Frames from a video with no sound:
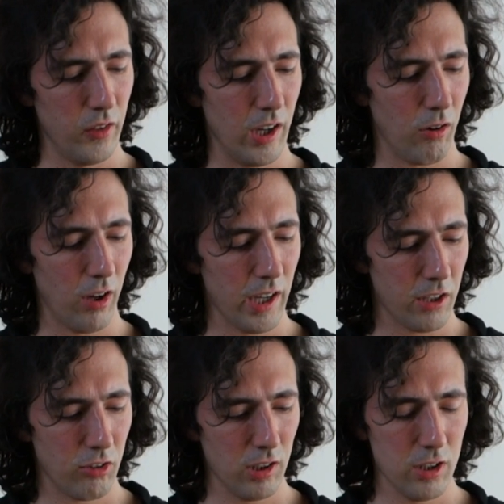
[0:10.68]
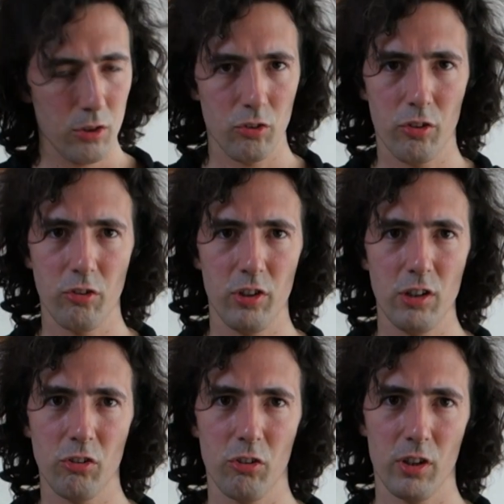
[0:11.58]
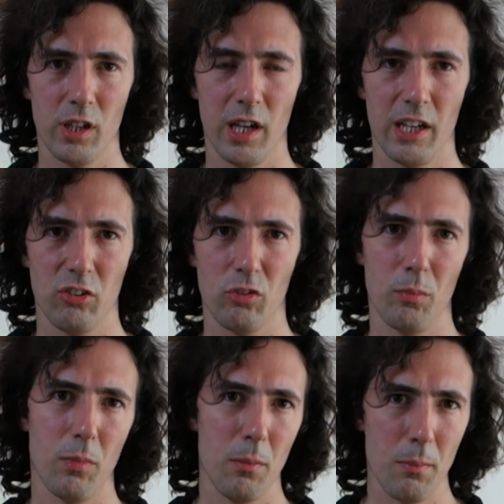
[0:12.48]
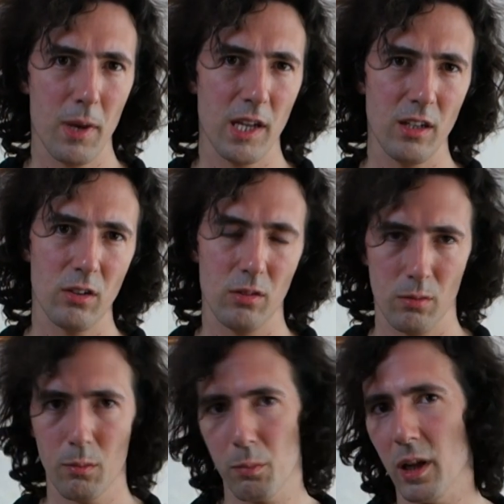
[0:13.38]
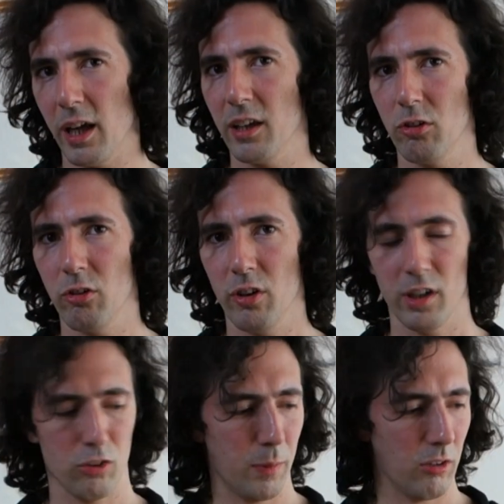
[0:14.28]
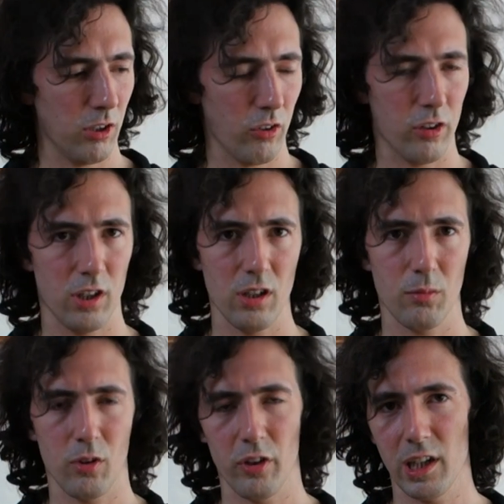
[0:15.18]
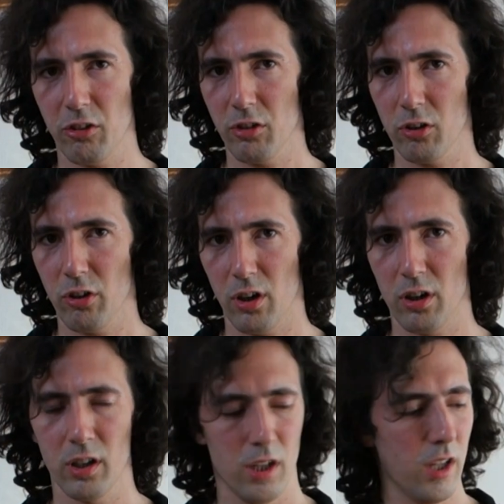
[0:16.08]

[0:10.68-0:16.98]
Now I actually use the G string as my main playing string, especially on the electric guitar.